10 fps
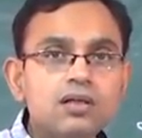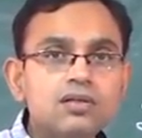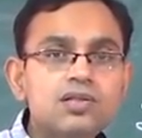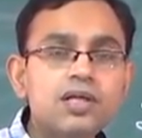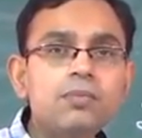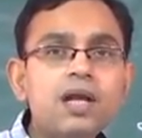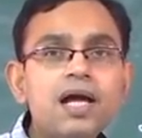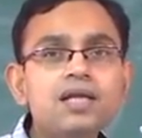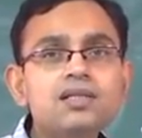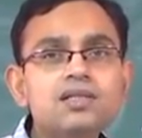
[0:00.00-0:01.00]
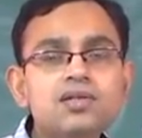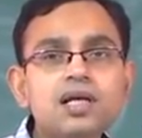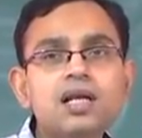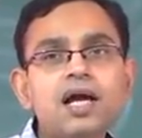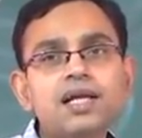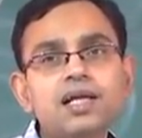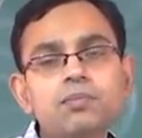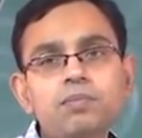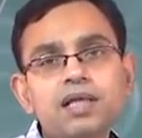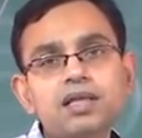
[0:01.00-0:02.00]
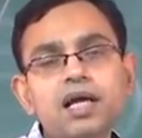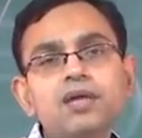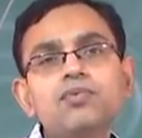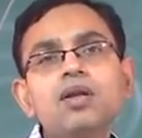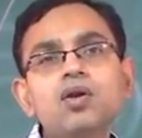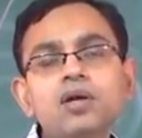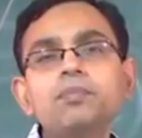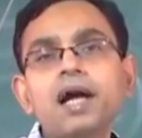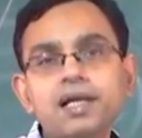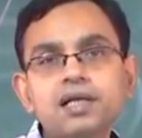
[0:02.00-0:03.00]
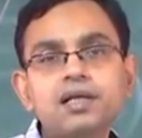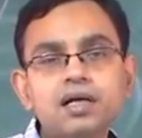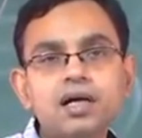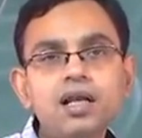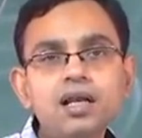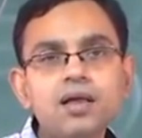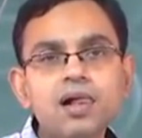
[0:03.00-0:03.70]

streamline, streak line and path line will not be identical,